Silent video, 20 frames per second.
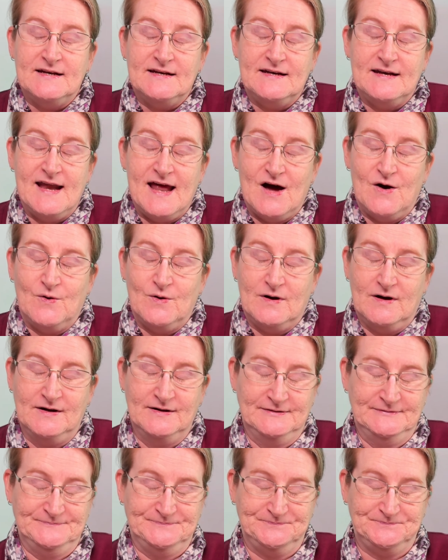Now,
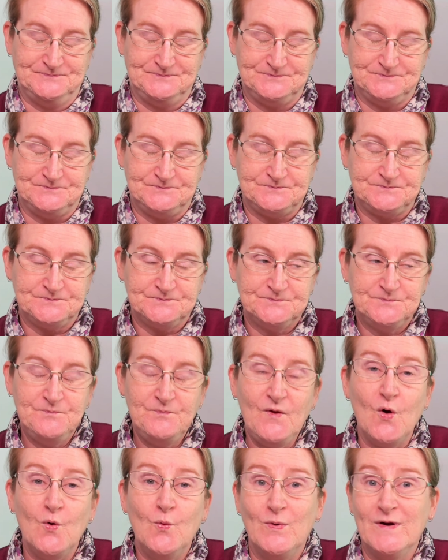
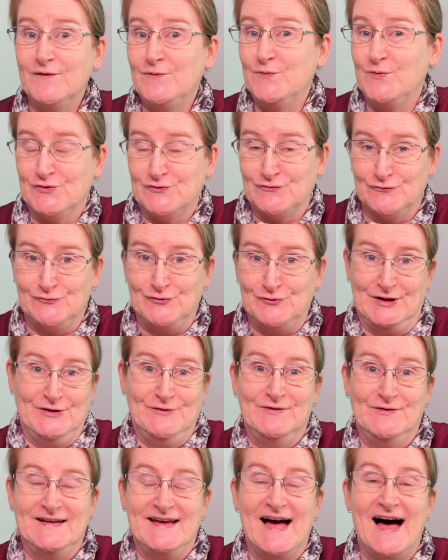we've worked
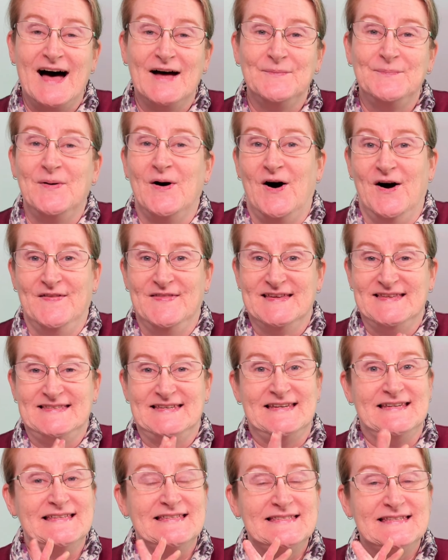really hard behind the
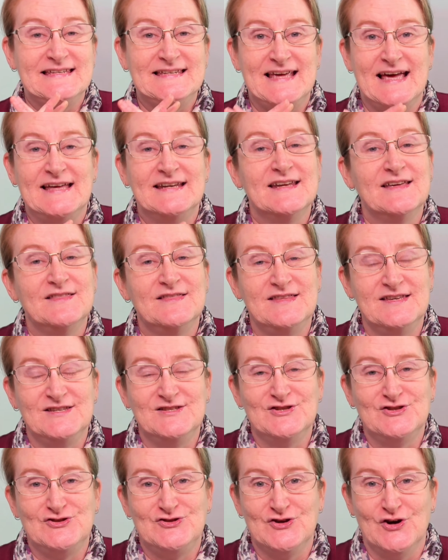scenes to get
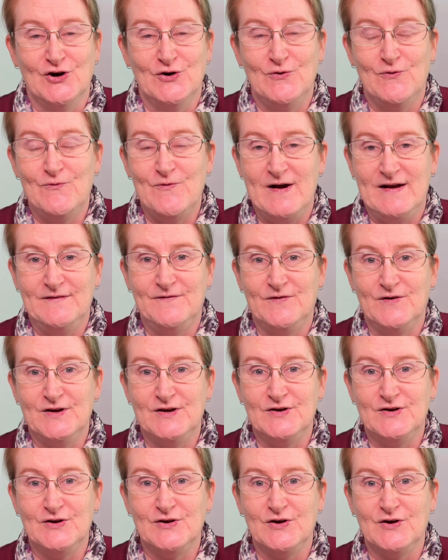this show ready for
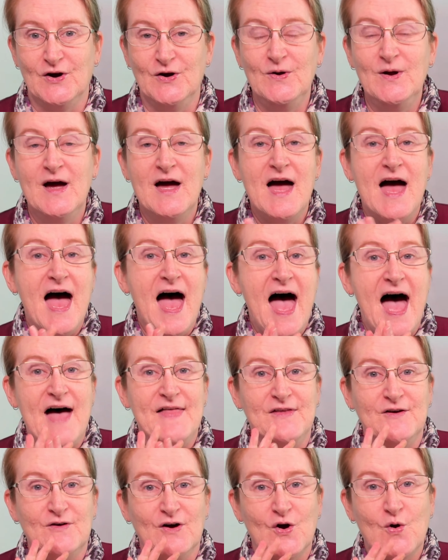you to go,
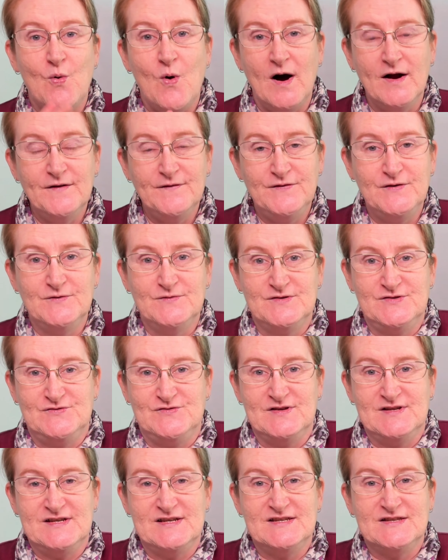and there are quite a few
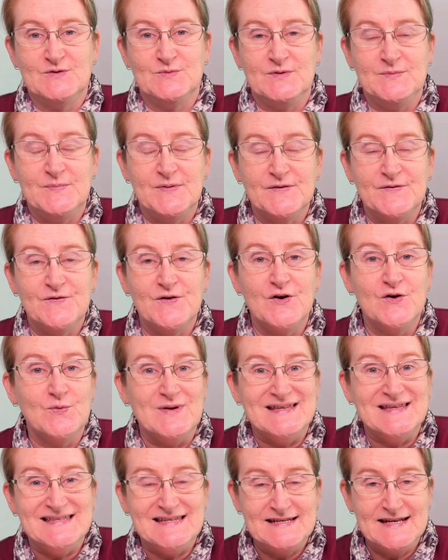restrictions that we'd prefer
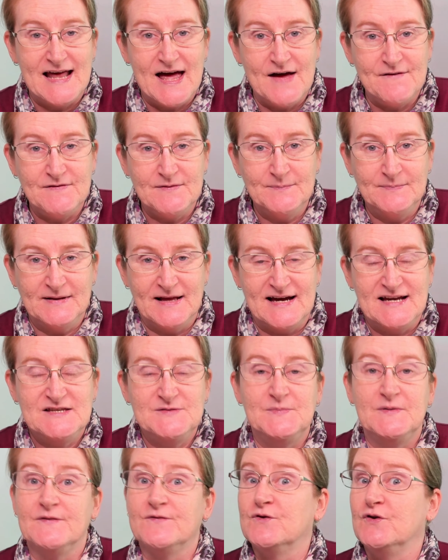we didn't have in place,
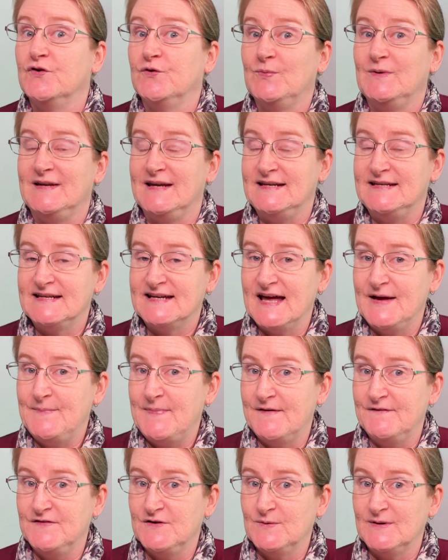but of course we need to keep
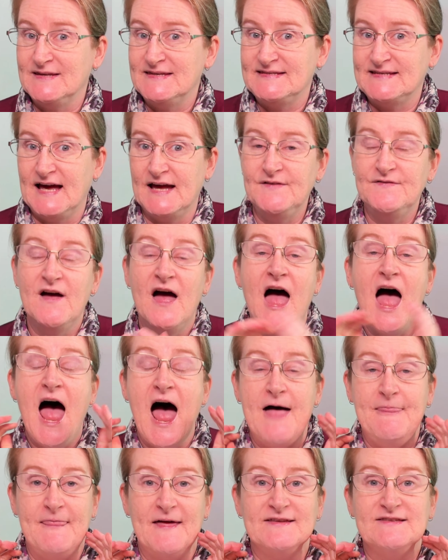everyone safe,
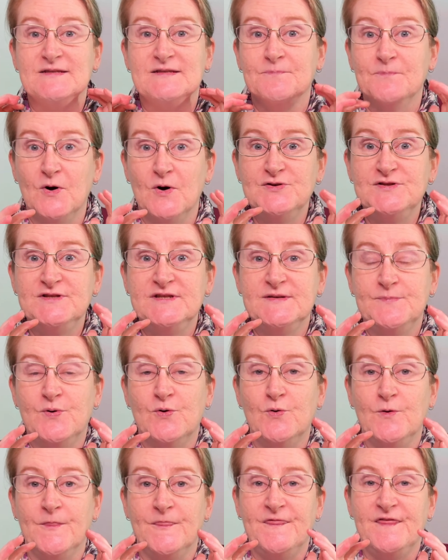and that's the most
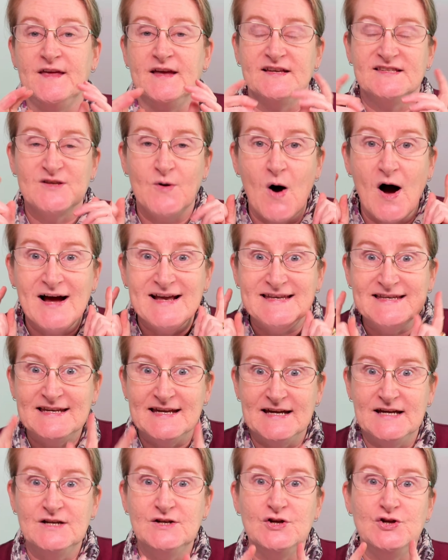important thing. So I
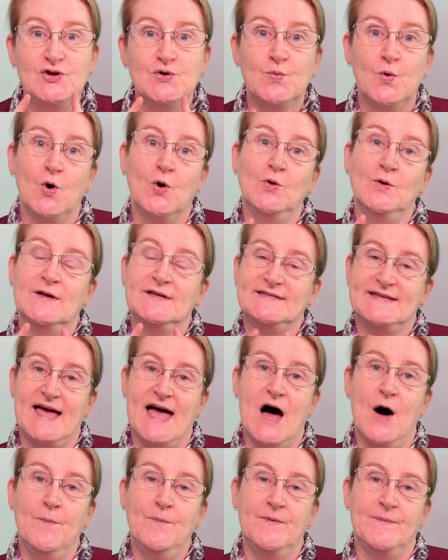need you all to
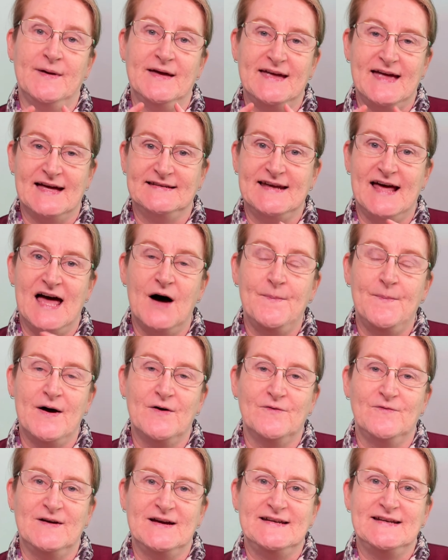help me and to help
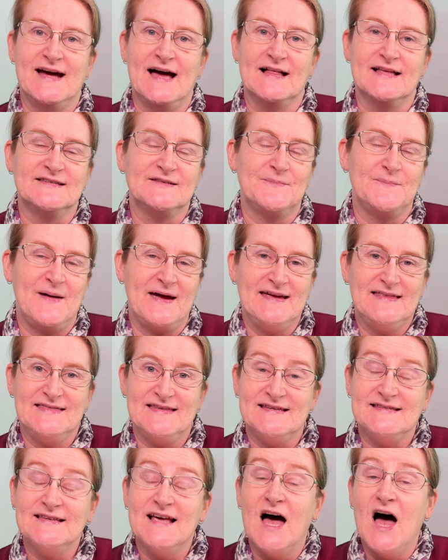our retailers make
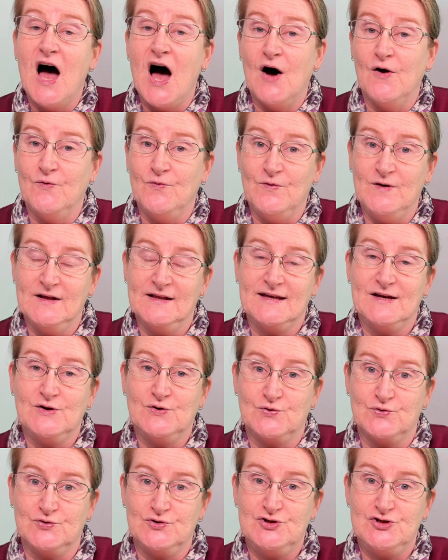this a really
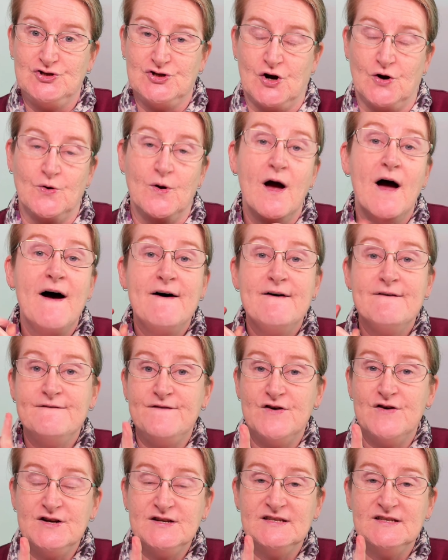good show.
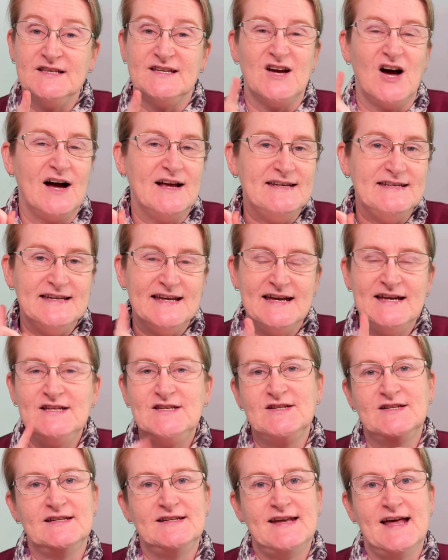Firstly, I
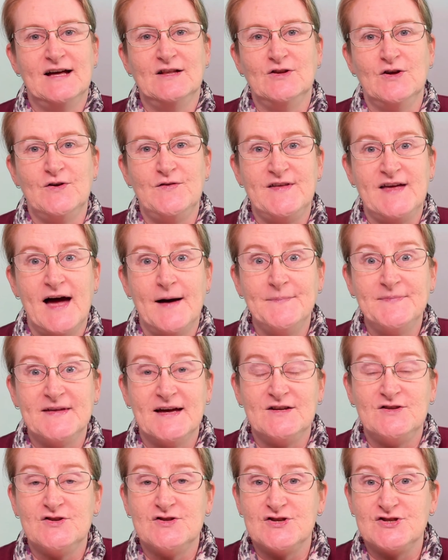need you to download the
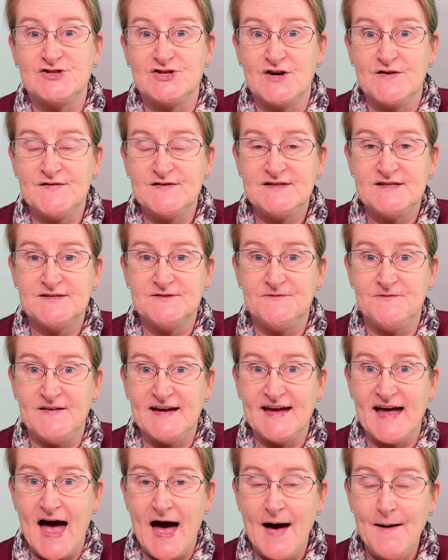update to the Services
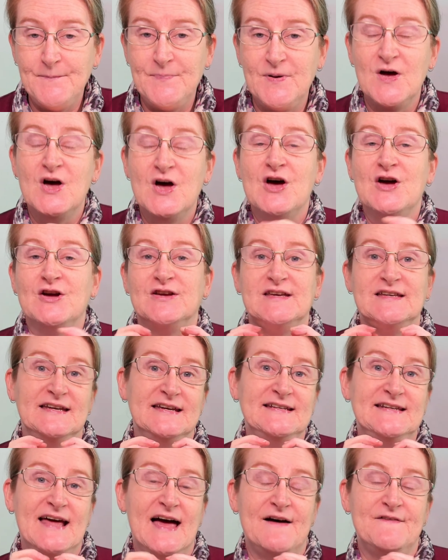Vic app. You
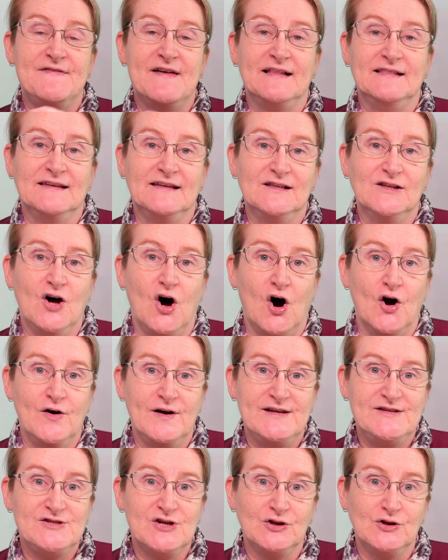need to have that little
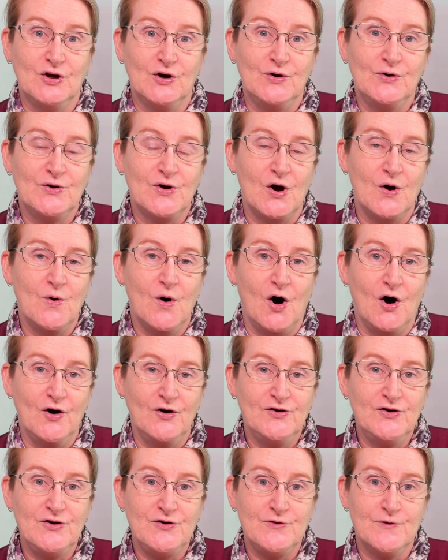orange logo
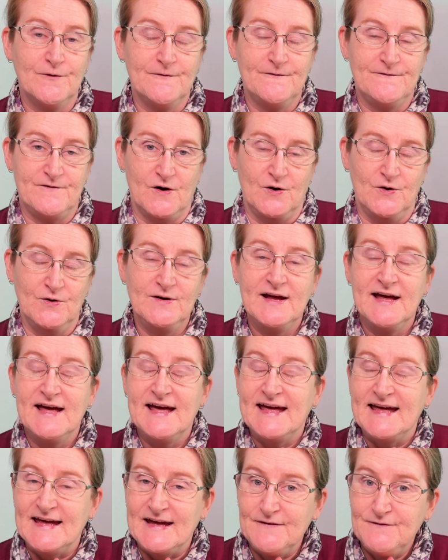on your phone.
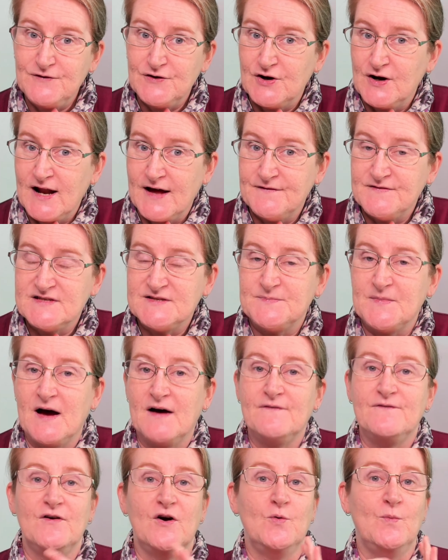If you don't have a
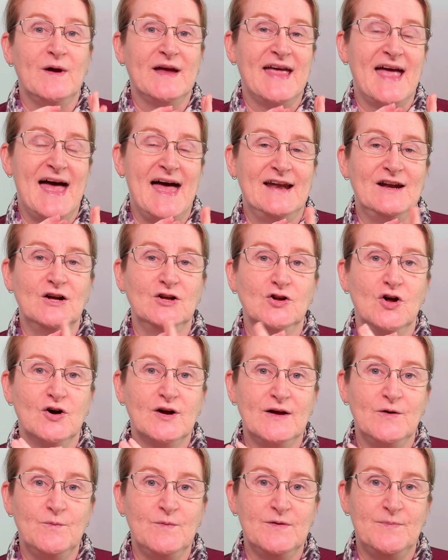smartphone, we can
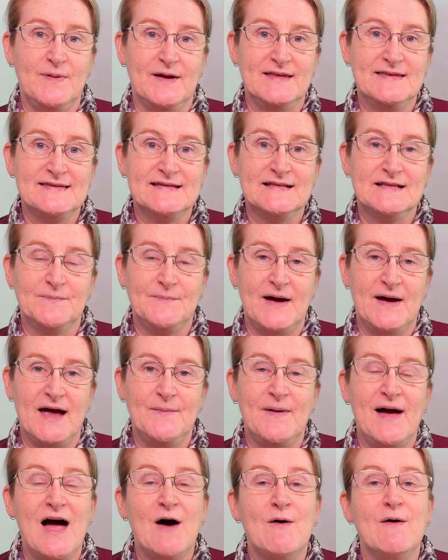log in with pencil and
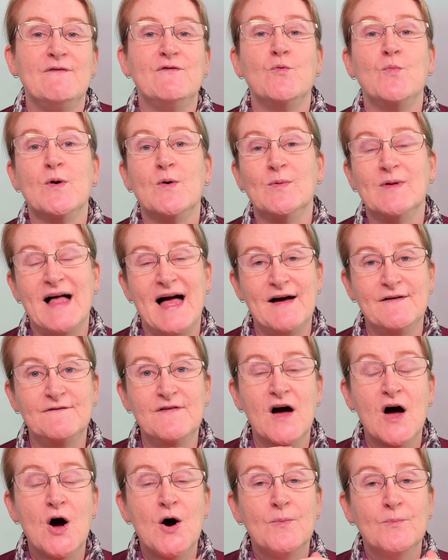paper. However, we will have
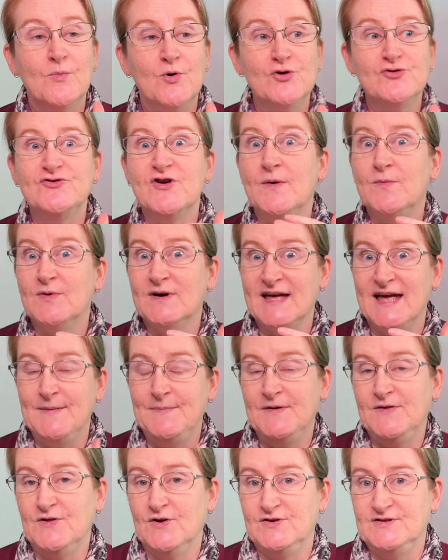more trouble
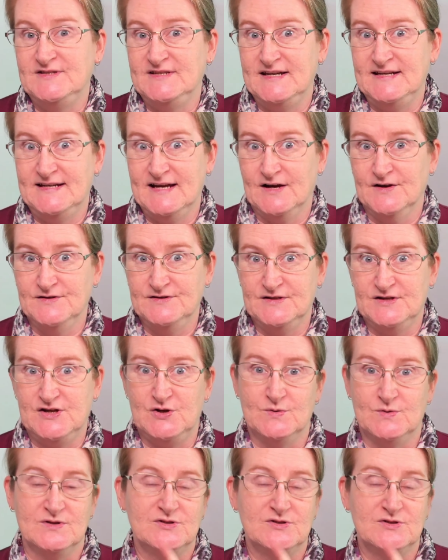keeping those details secure.